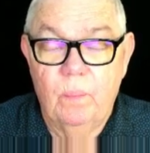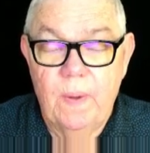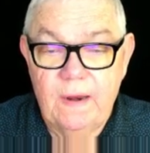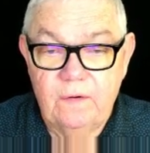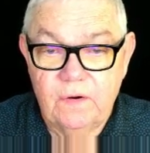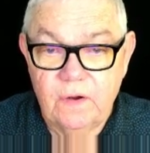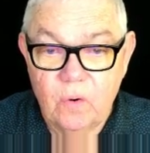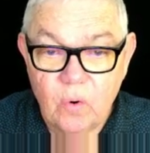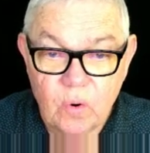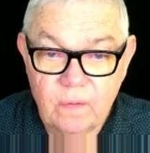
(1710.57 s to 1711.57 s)

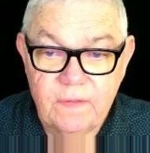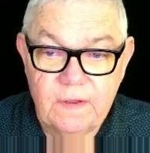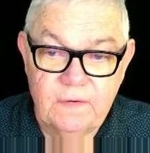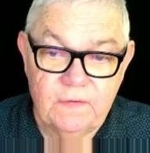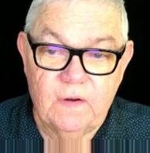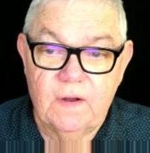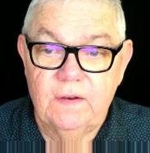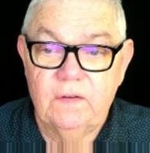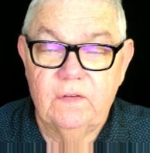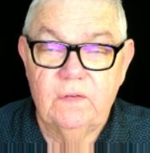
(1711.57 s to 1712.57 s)
managing all of these
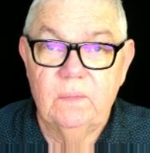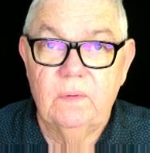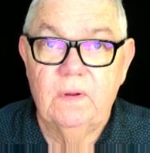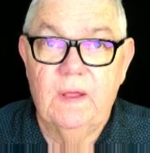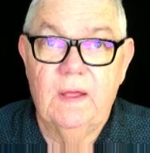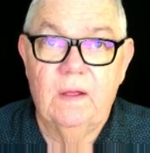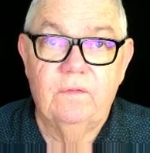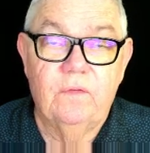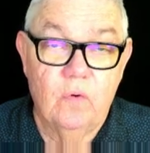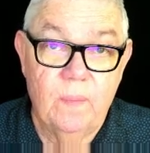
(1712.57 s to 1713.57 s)
sites
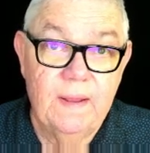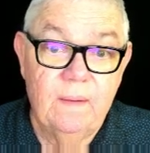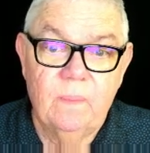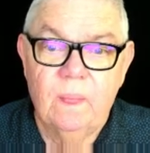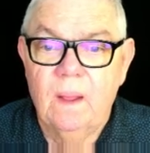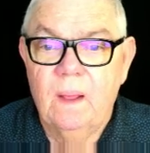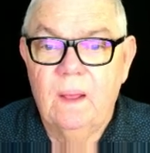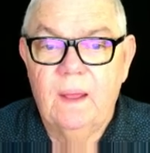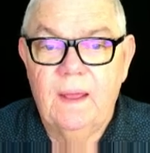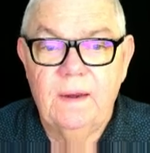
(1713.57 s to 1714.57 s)
for me,
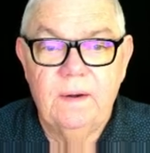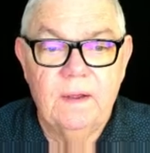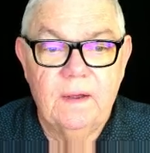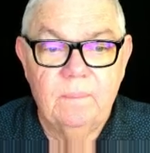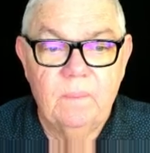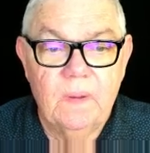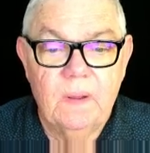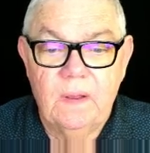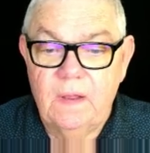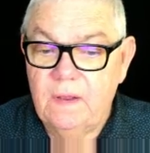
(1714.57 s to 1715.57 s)
and
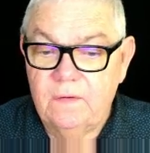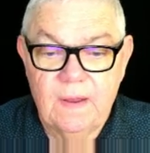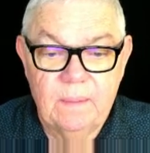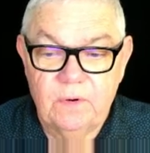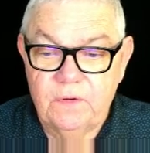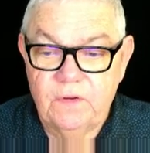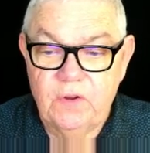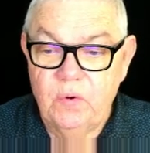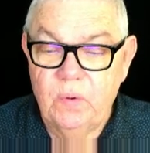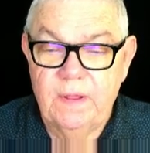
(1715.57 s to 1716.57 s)
he's able to
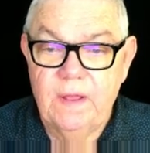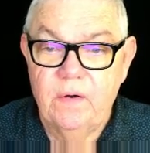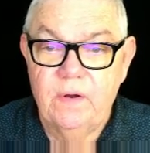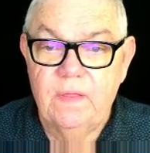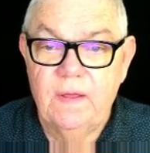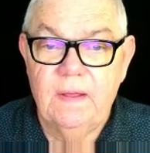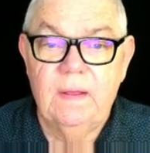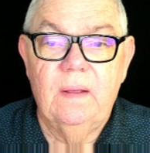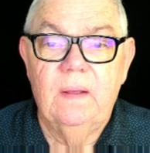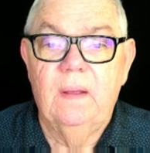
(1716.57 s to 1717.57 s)
securely go in
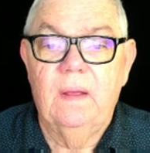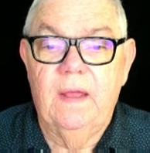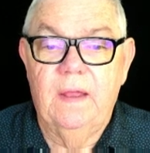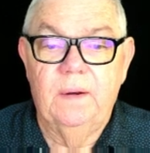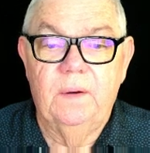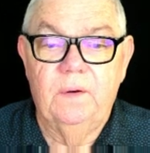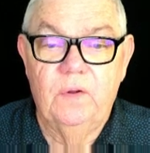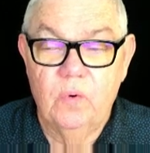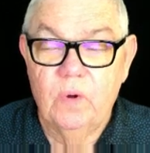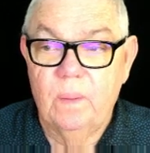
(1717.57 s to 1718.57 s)
there and
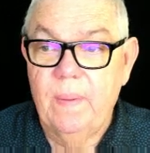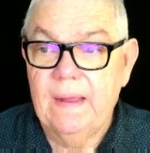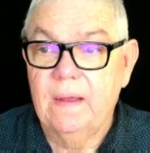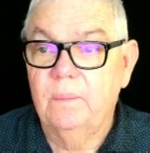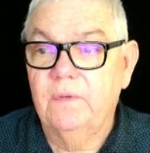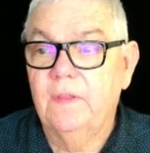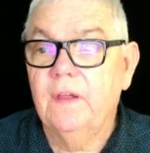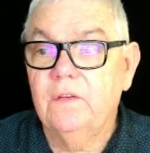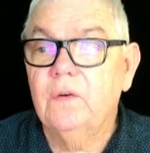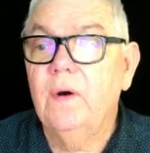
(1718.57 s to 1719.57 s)
do all the backups.
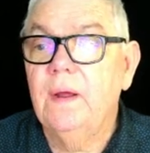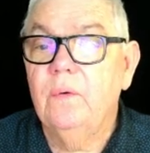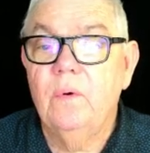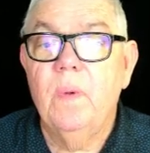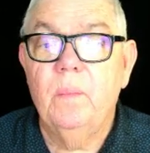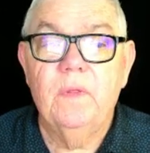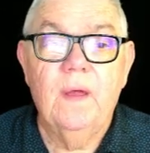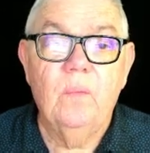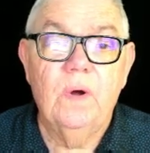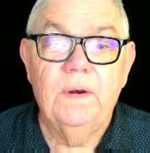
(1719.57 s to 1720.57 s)
So that's a great.
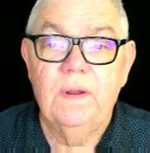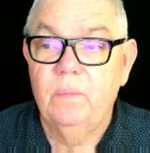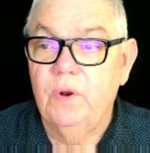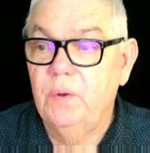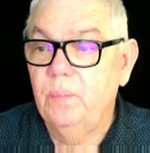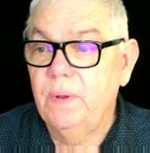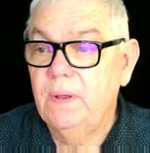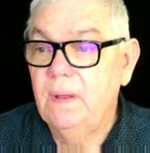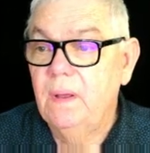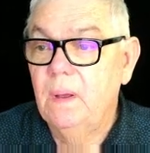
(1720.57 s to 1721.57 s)
Remember that one,
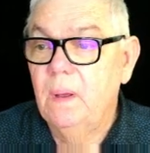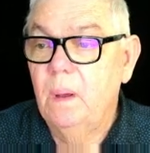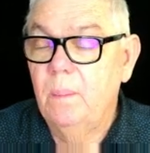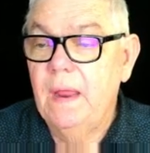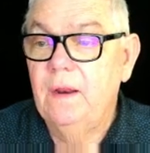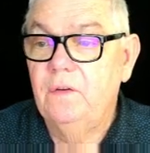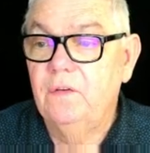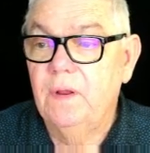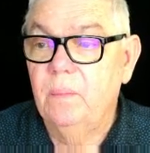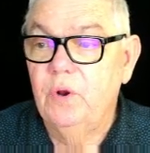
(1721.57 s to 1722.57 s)
WP,
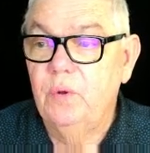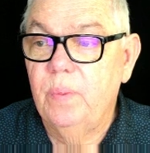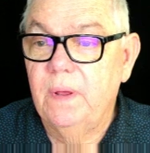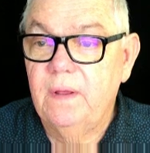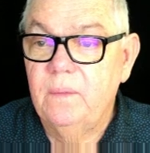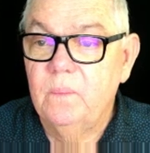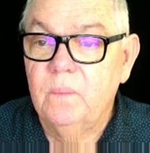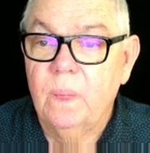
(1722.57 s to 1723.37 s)
Manage WP.